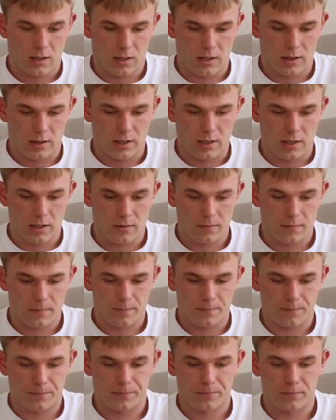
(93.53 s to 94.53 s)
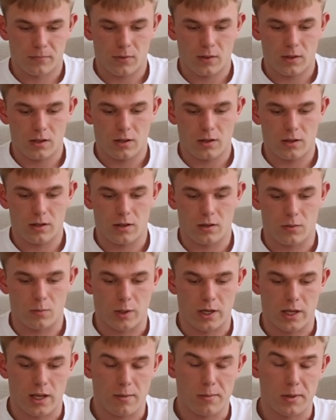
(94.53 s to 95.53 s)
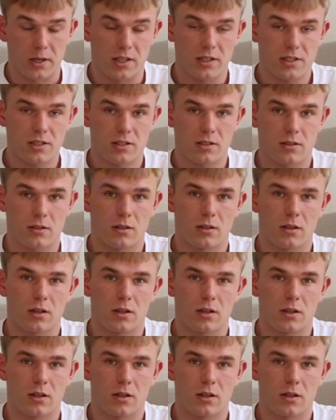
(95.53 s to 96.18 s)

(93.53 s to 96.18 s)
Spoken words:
And then what happens